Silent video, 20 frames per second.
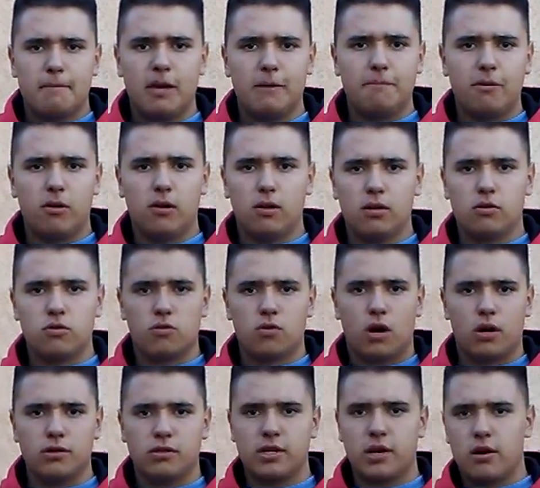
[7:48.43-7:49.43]
people
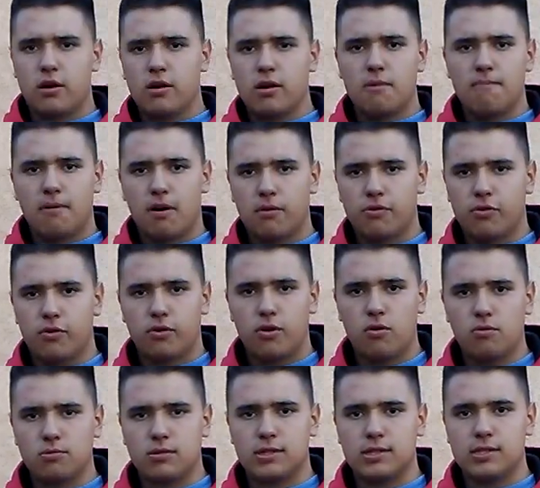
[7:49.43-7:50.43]
who are tearing apart their
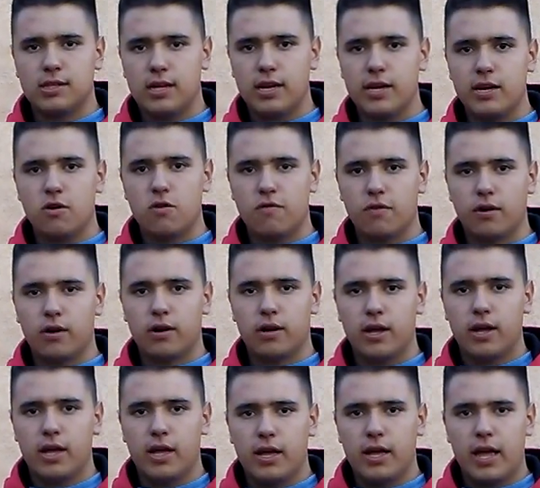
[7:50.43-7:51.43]
own city
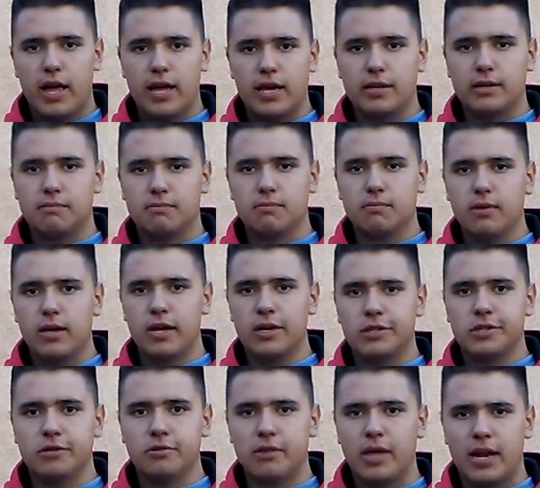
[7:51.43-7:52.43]
over a
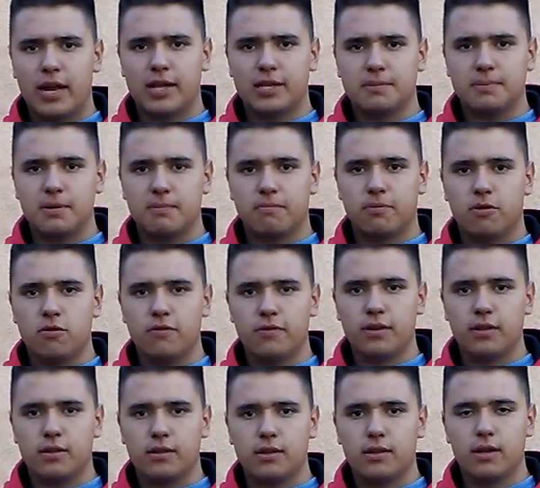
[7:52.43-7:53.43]
issue that has been
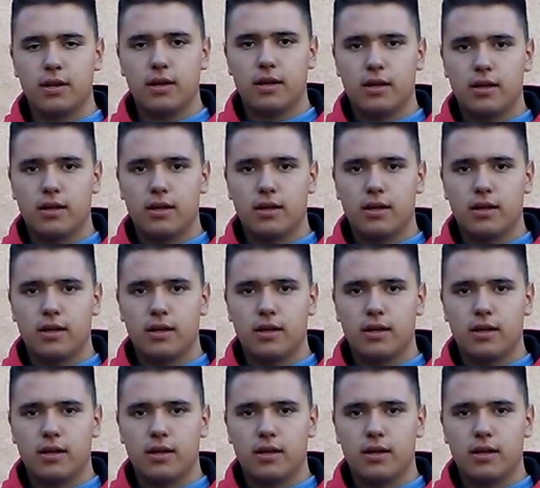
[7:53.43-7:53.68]
proven